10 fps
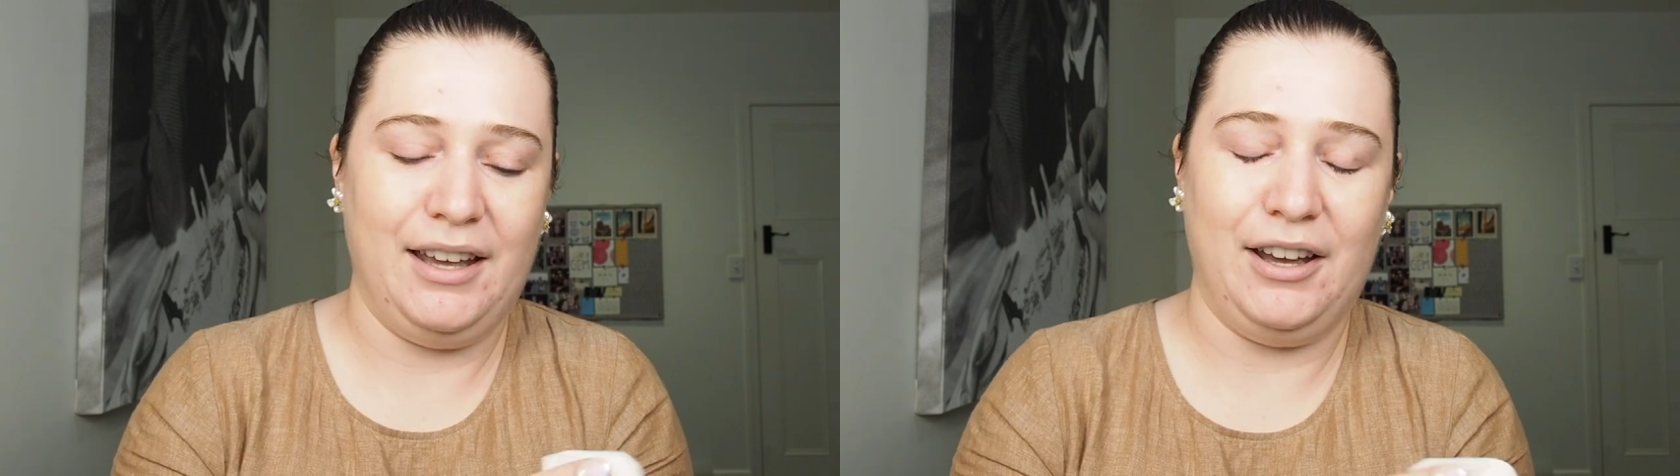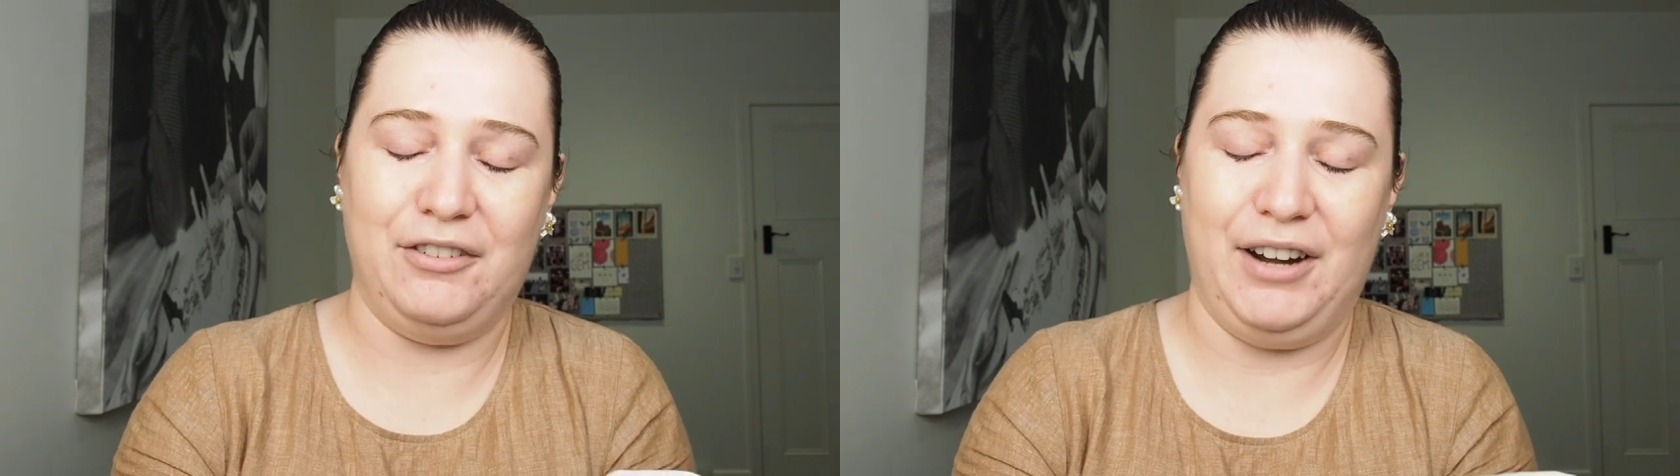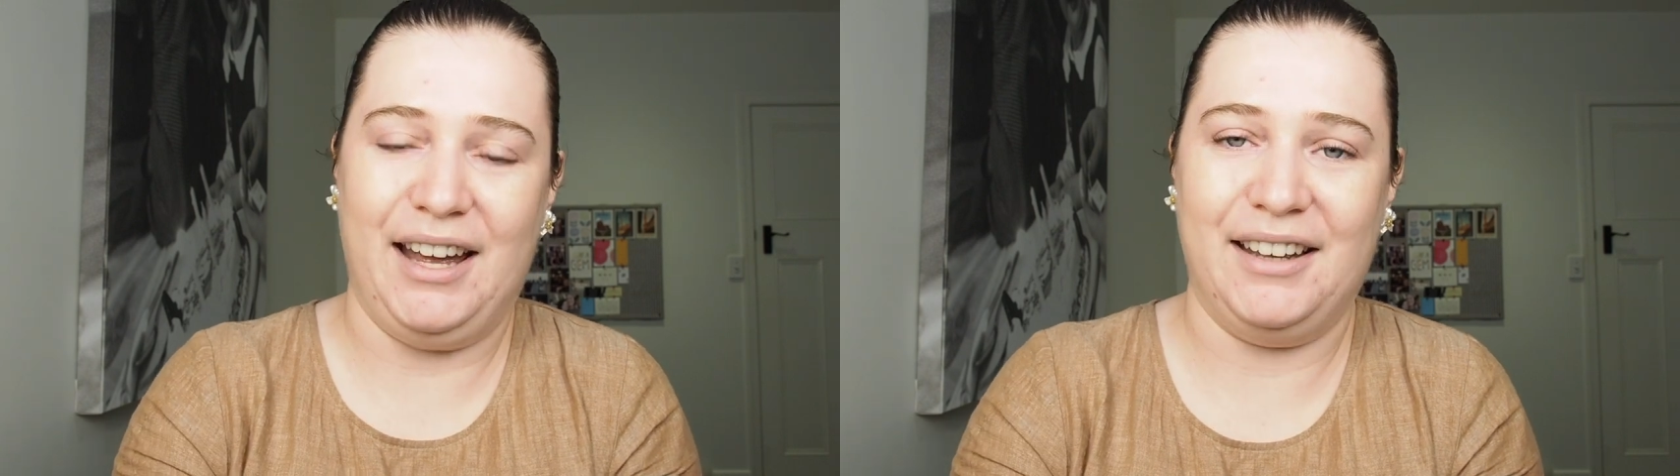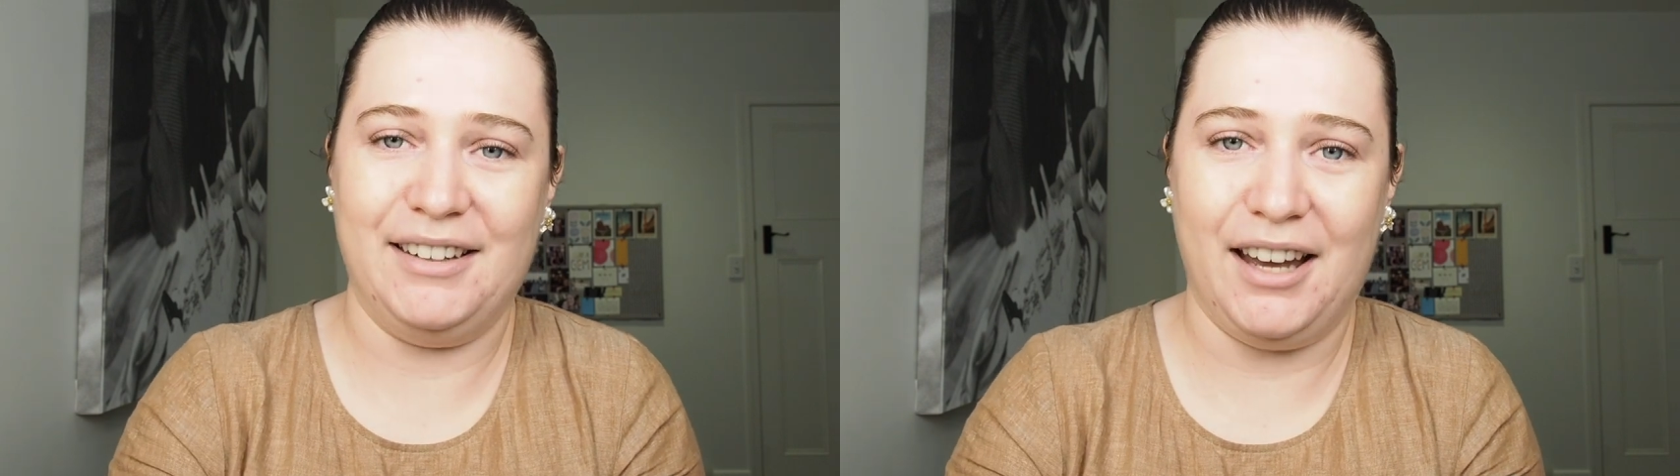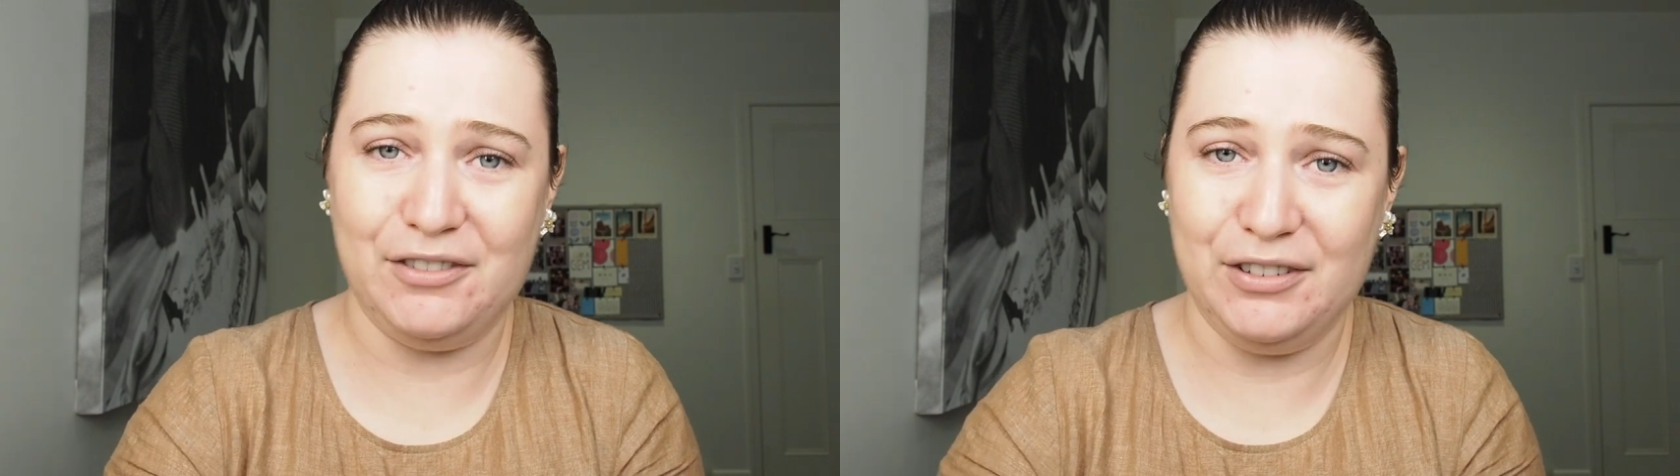around
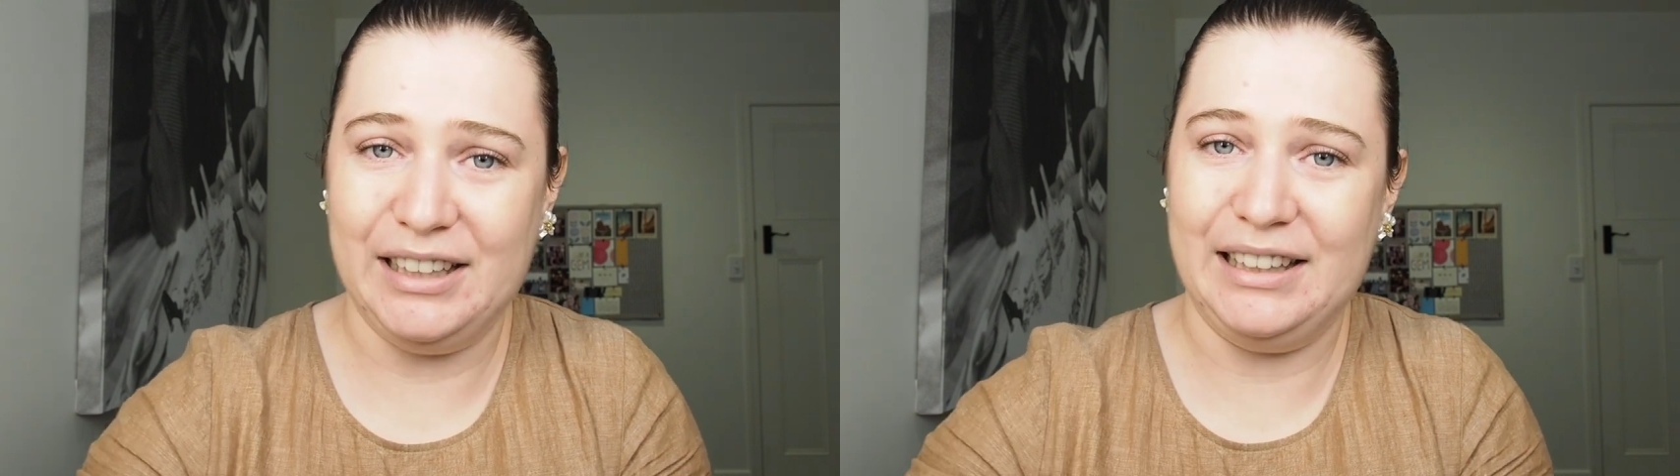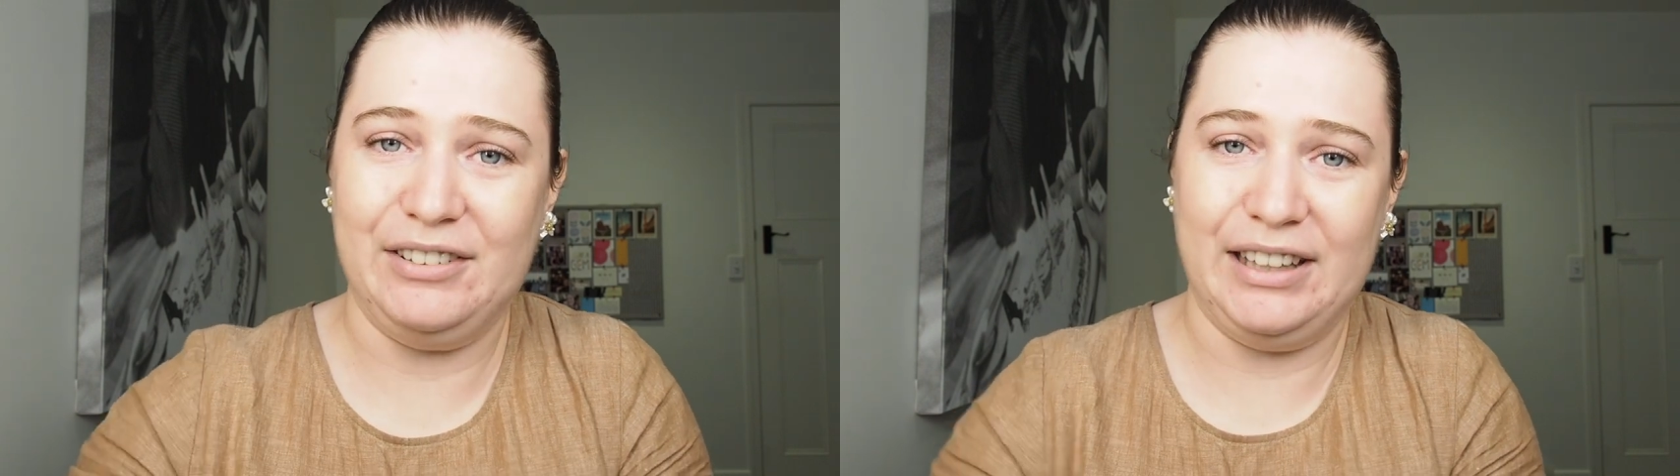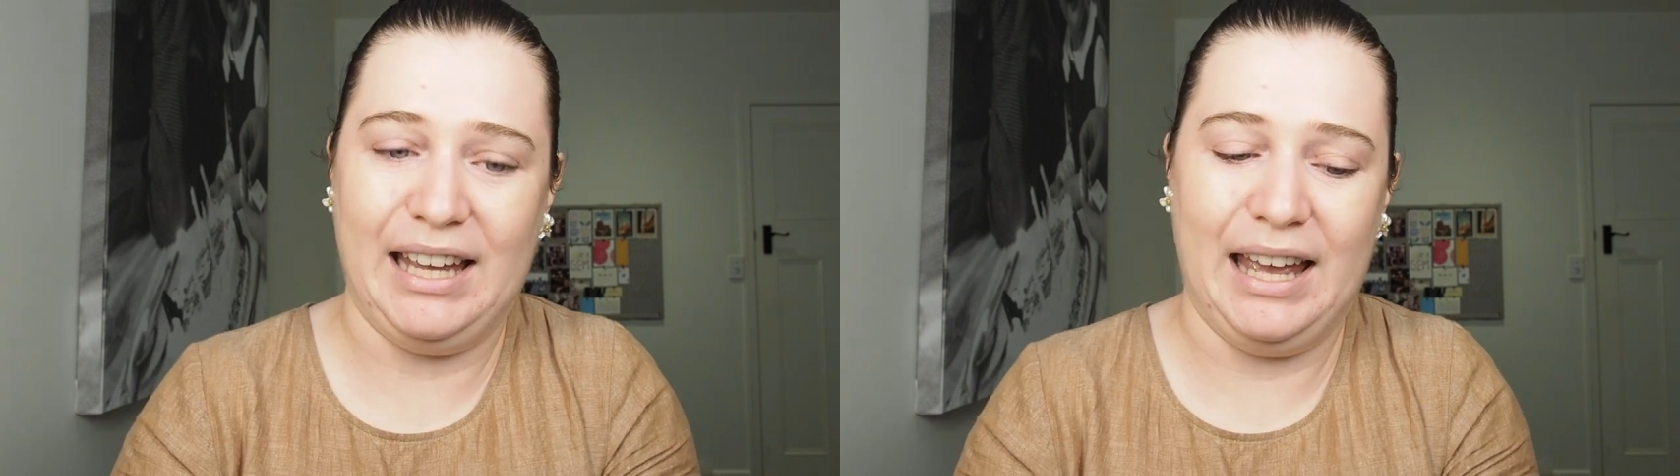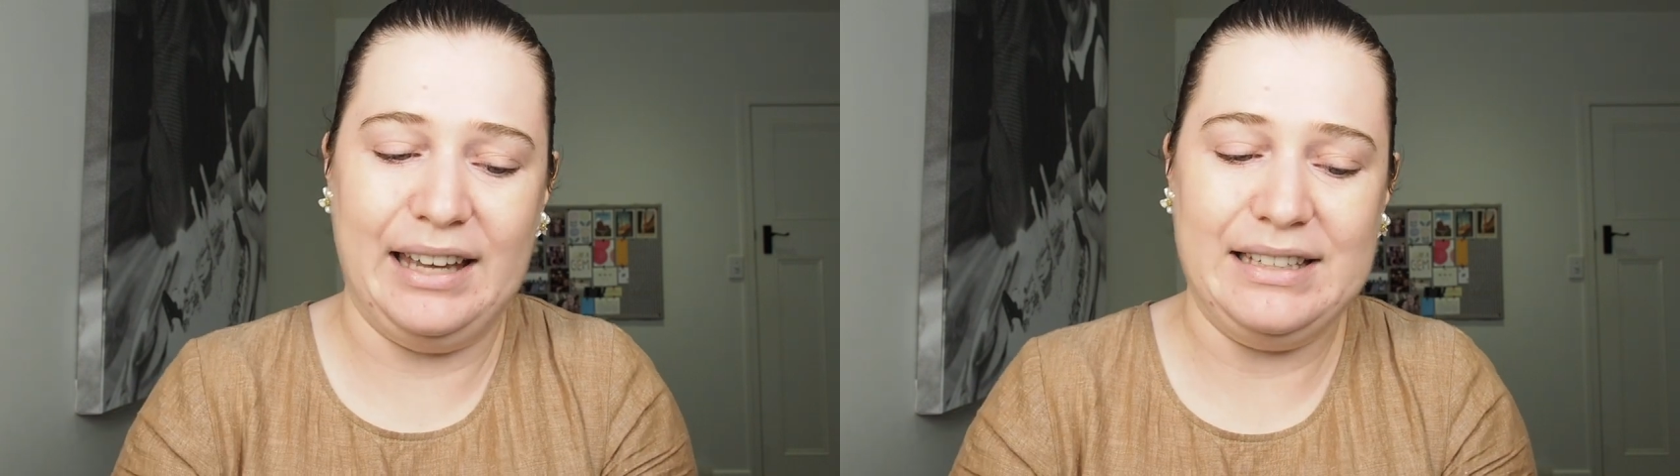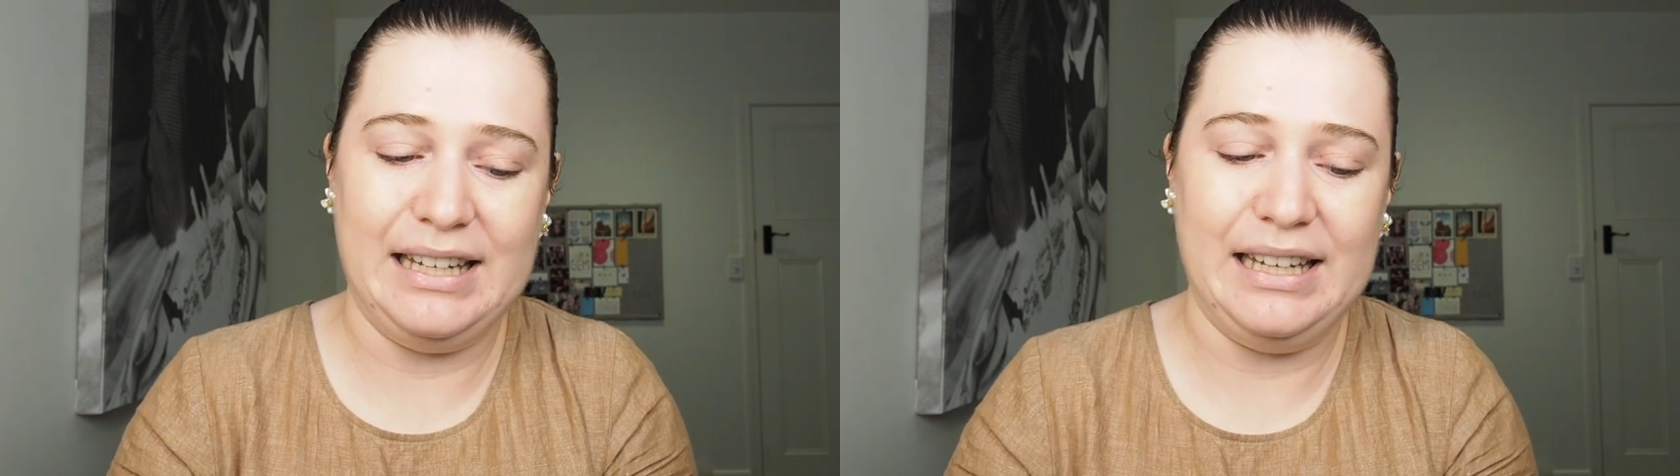are really, really
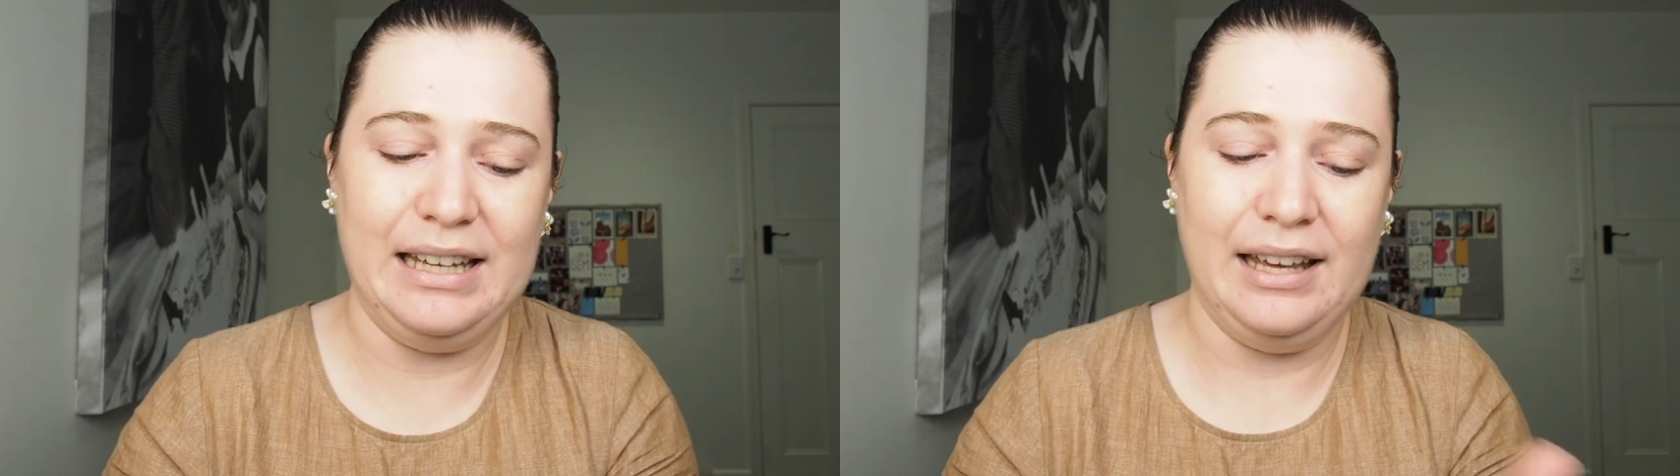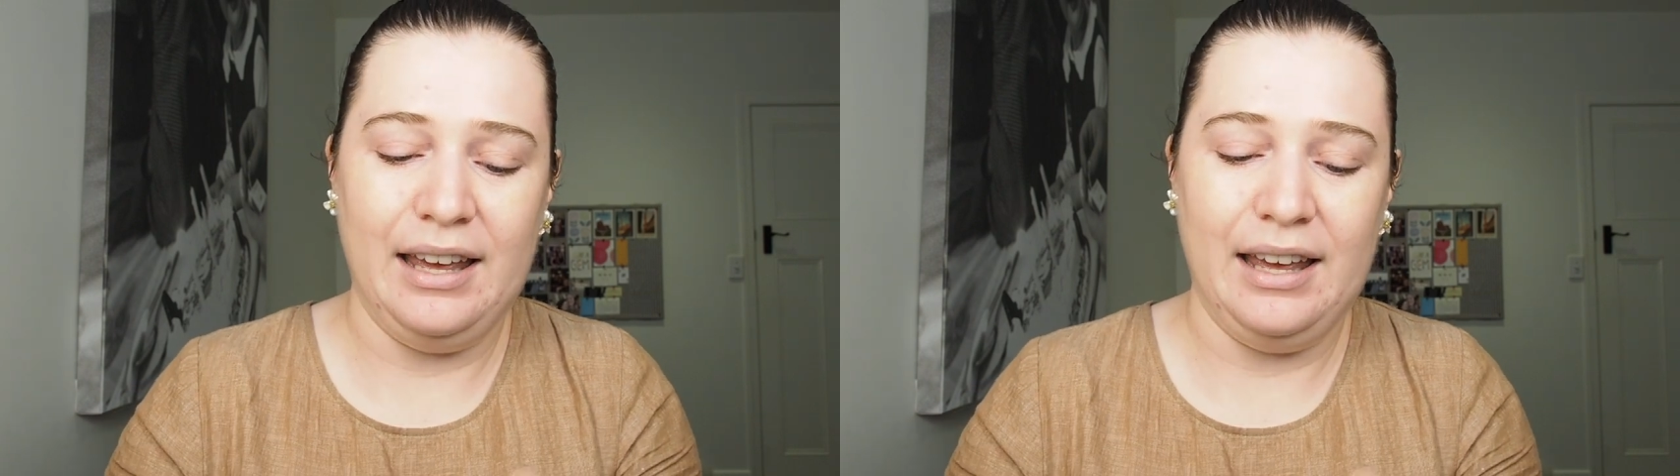handy.